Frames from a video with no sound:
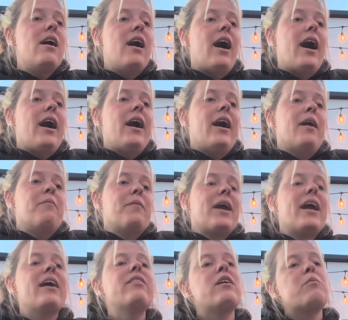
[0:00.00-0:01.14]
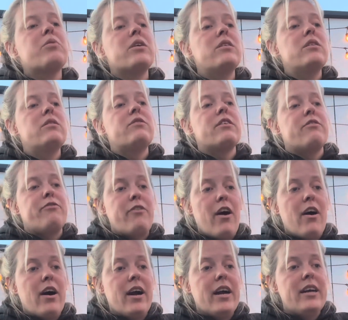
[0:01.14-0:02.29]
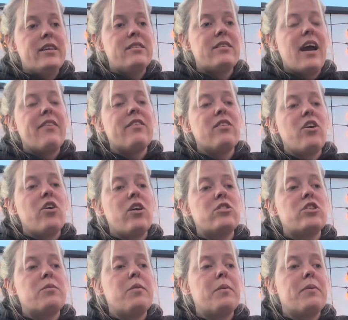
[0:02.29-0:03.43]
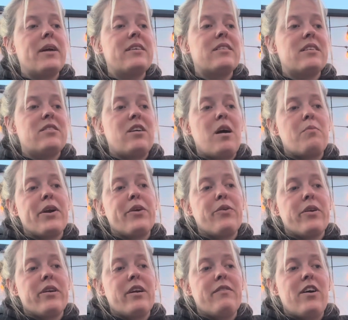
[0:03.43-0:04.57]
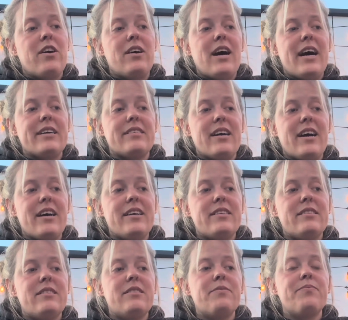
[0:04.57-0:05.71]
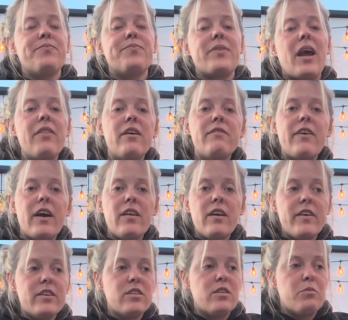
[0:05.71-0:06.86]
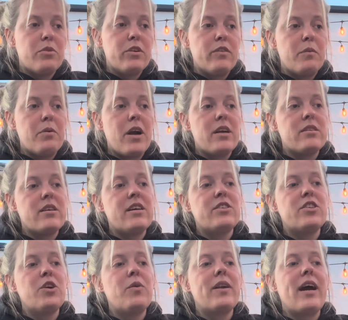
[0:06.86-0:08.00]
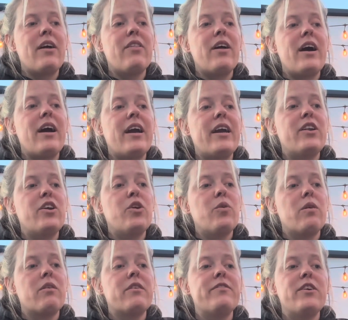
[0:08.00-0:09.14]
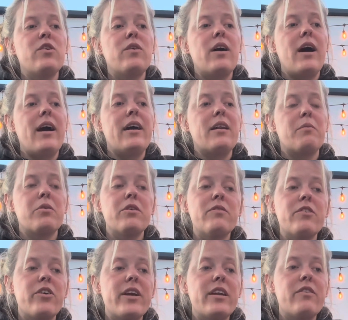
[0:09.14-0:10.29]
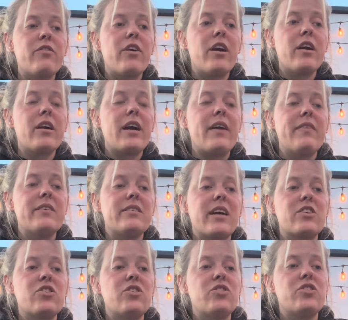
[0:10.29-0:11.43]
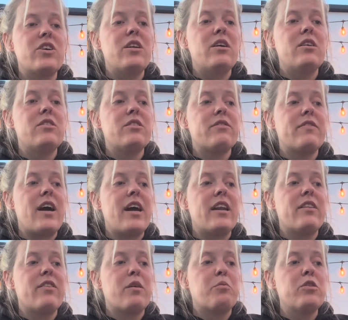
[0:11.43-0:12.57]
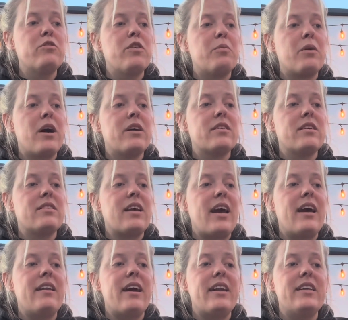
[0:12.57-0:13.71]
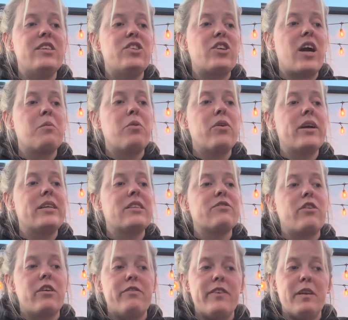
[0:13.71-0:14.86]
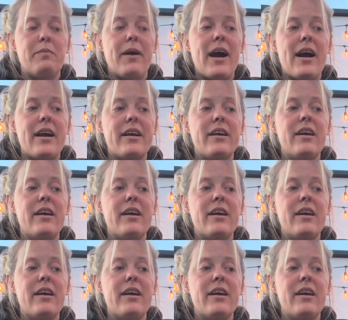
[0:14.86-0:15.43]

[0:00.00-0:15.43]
and the approved fonts, and the logo should be placed in the top right corner of all assets. And then finally, there's an approval process. So you want to outline who will review and approve the creative work. And this section should define the approval process and any checkpoints for feedback.